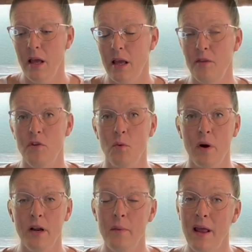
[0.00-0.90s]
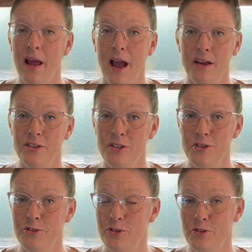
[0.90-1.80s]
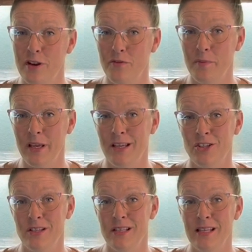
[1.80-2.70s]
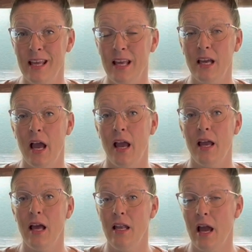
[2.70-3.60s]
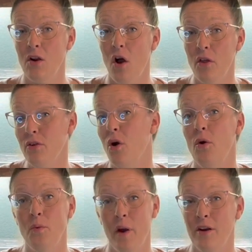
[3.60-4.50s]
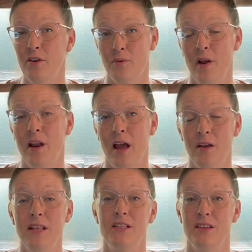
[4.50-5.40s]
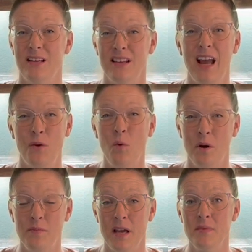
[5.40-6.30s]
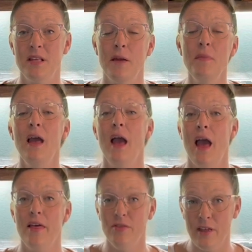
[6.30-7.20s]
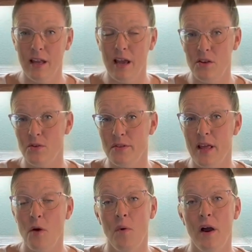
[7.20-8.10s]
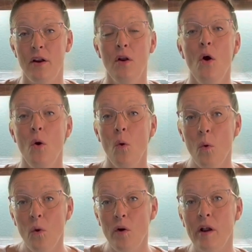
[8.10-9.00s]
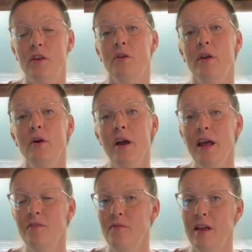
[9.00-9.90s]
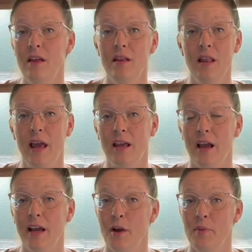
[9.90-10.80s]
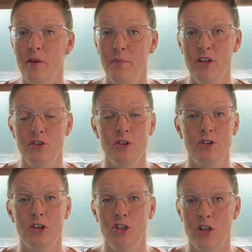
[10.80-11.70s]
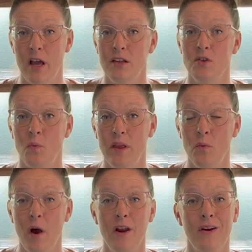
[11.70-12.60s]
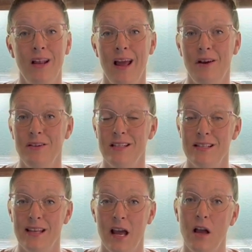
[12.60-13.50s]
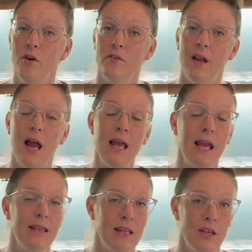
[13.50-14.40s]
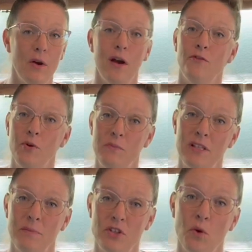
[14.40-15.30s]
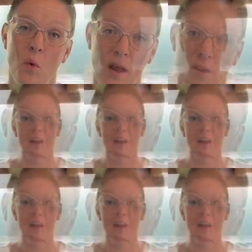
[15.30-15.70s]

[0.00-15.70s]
If you're worried about it, I just use straight from the kitchen sink. I allowed all the cold water to run out until it kind of warmed up some, and then I use that water. Or you can go ahead and fill like a couple of pitchers or jugs with water, allow it to sit out overnight, and then you have room temperature water.